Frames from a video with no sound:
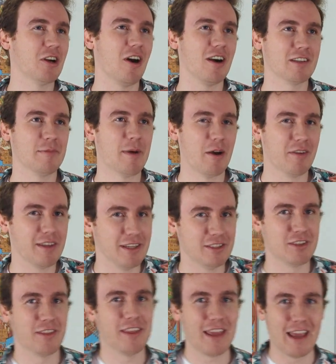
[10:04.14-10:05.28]
talked about
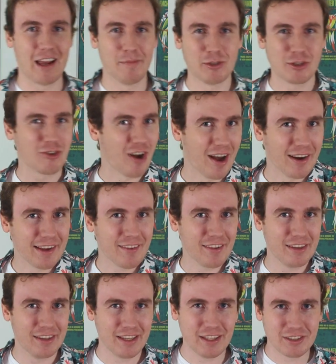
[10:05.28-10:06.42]
each of the animatronics
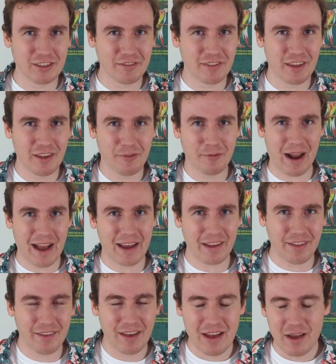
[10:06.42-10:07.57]
in each of these
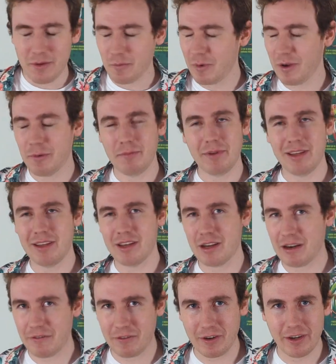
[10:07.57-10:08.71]
rides, we would be
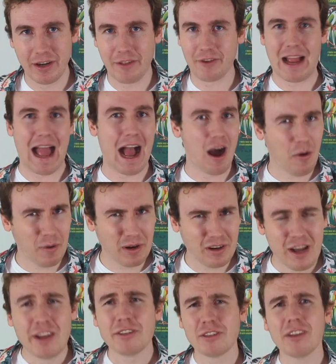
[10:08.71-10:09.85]
here for another hour.
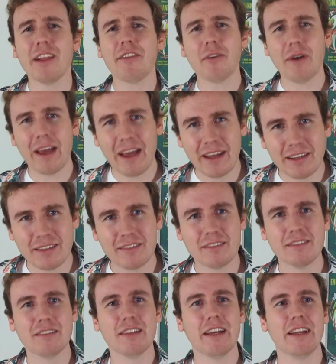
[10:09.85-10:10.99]
So let's go ahead
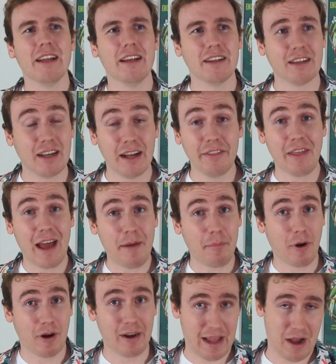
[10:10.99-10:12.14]
and cut that
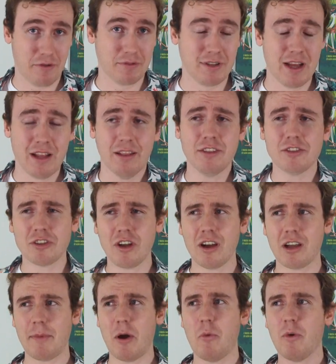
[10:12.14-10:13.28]
part out. Let's talk
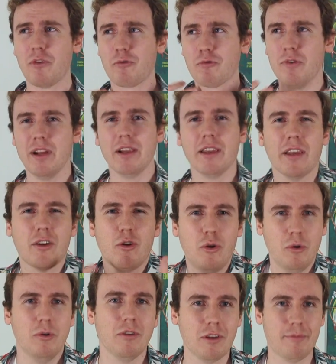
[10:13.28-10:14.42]
about what's really
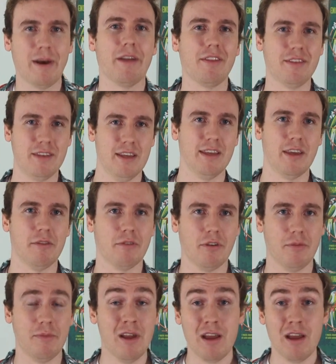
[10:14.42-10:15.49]
cool about the Tiki Room,